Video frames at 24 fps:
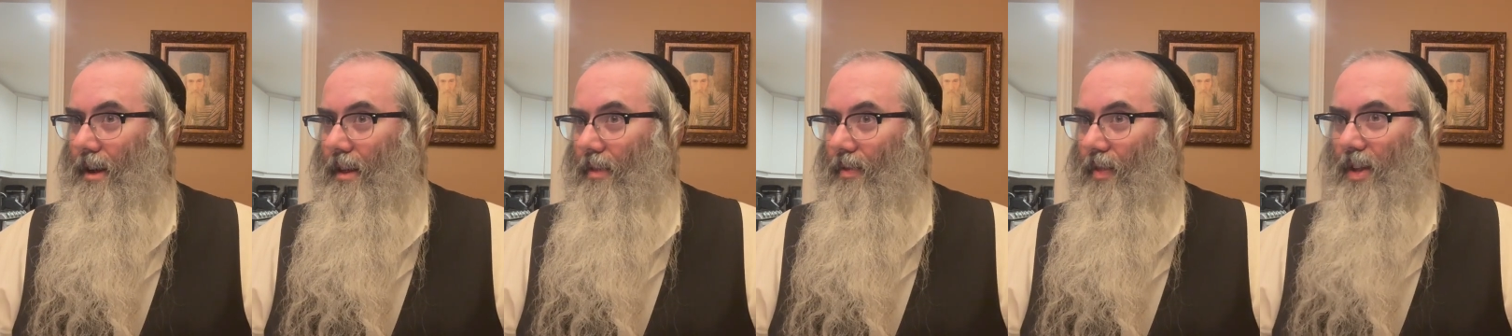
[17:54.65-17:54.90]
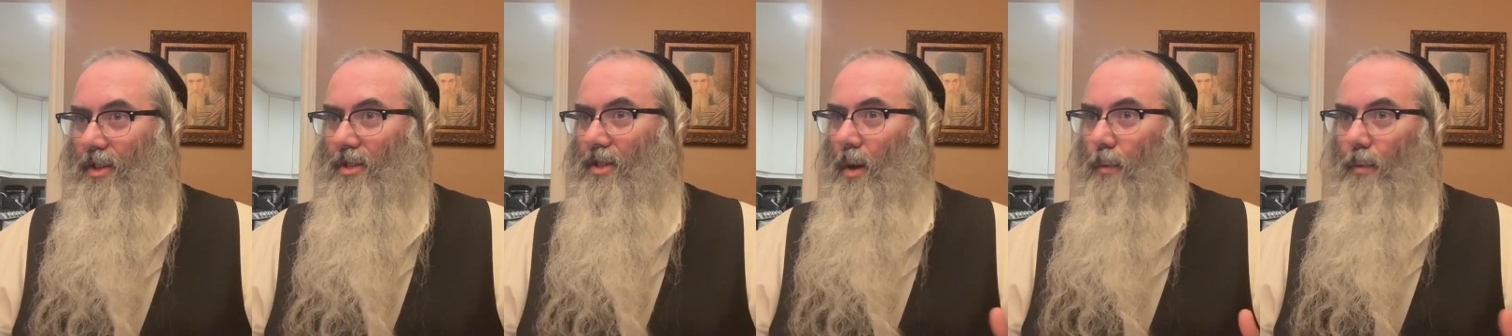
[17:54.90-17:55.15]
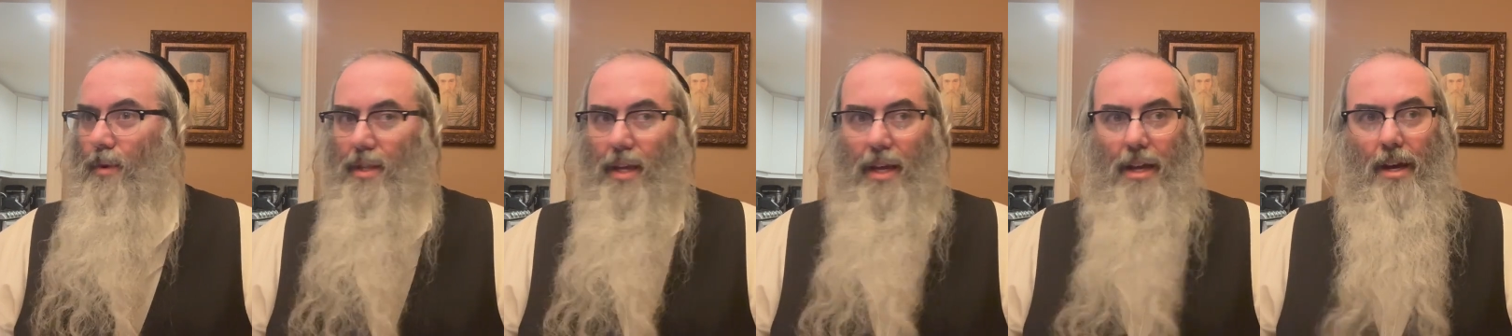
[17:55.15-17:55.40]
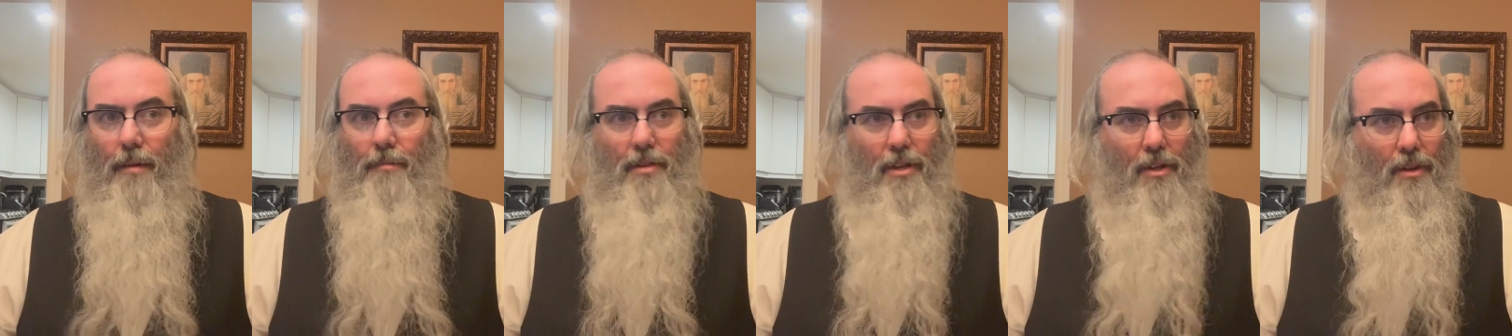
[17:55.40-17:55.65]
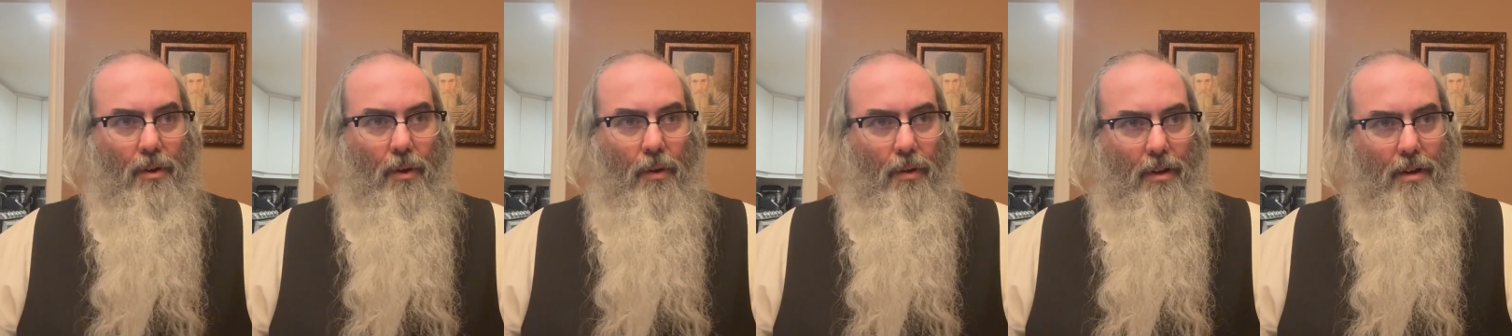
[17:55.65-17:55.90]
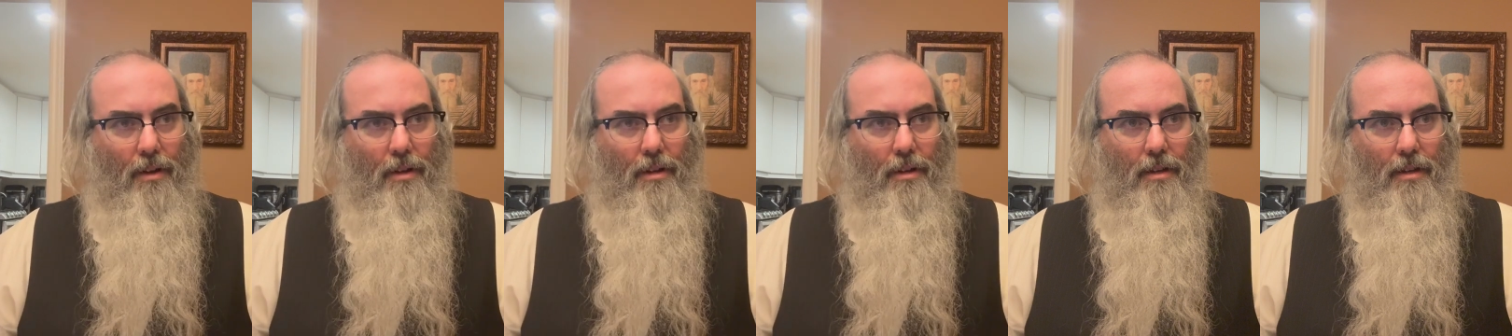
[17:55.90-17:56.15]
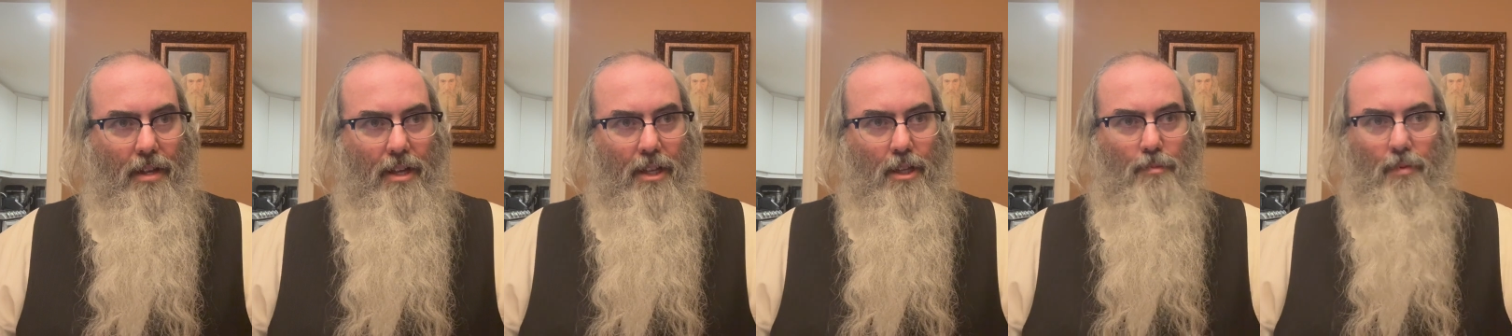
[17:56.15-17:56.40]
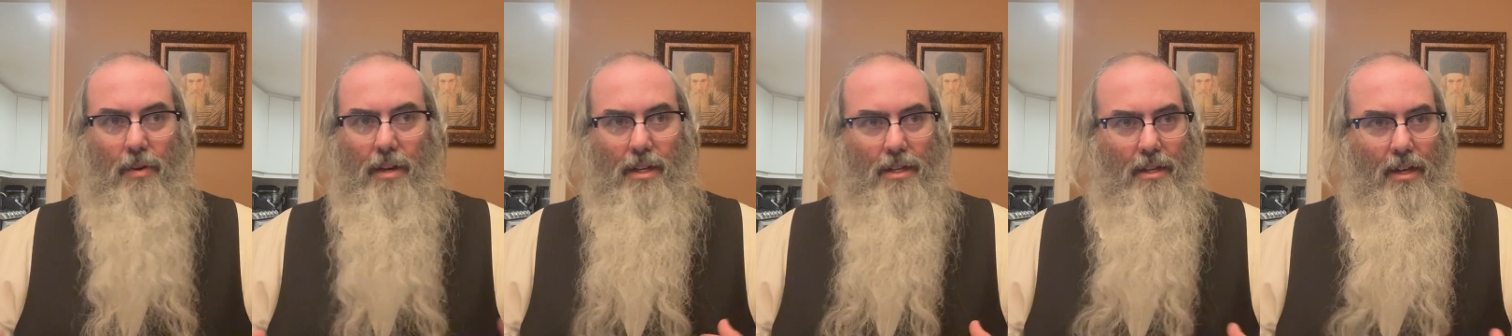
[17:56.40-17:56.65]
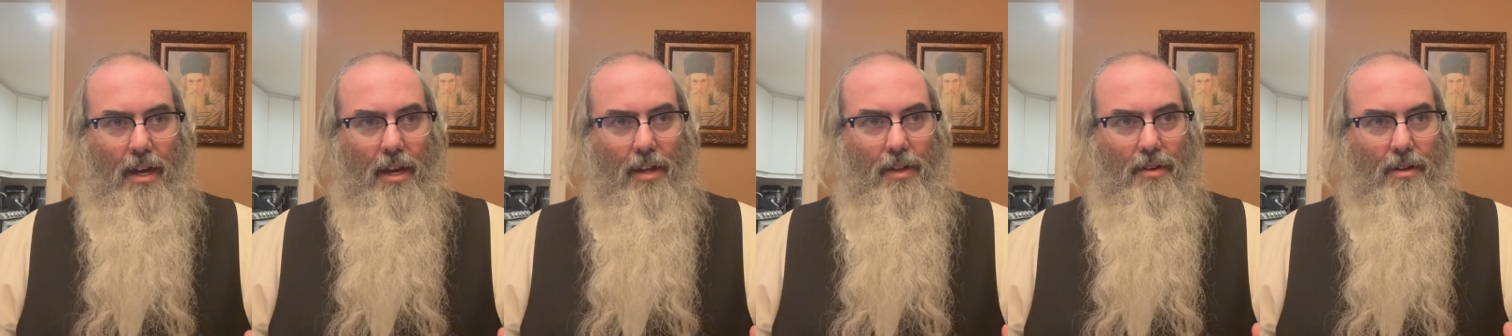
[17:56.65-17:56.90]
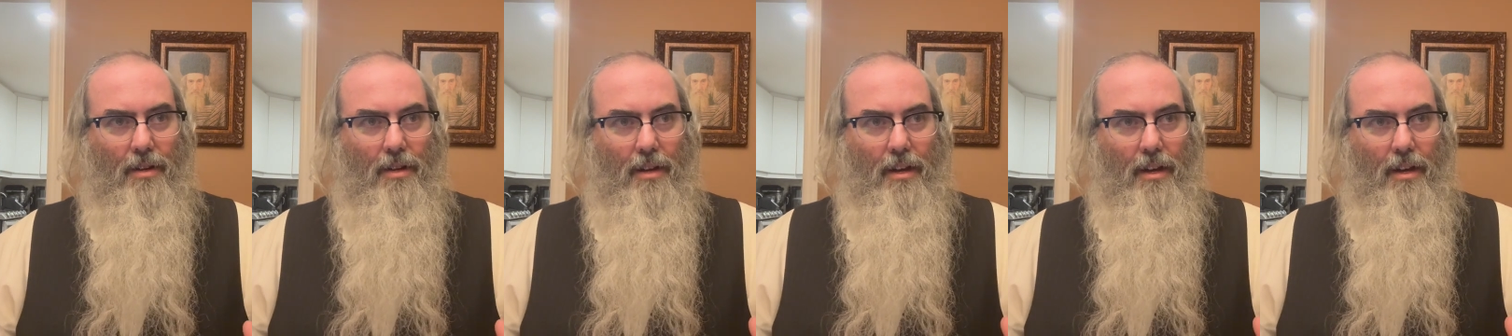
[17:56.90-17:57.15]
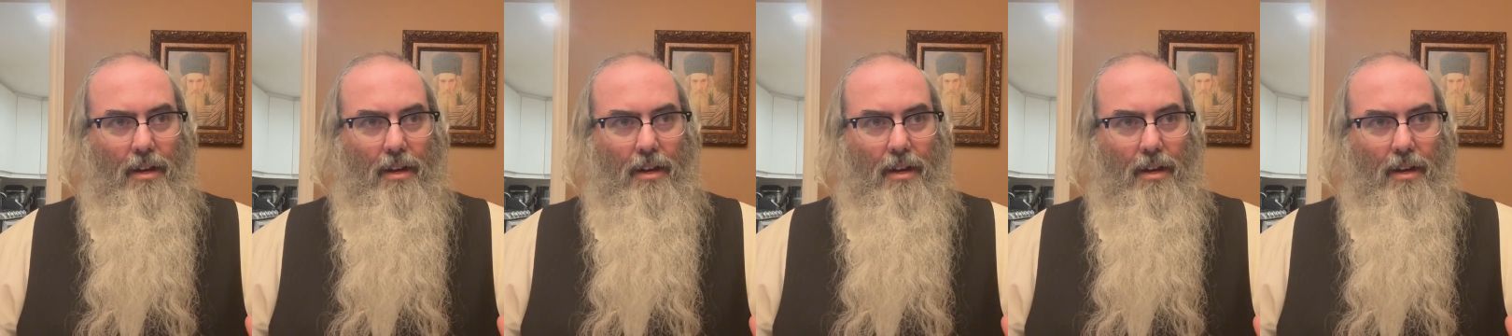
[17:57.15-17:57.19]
that's not what they come to do. Kids playing together.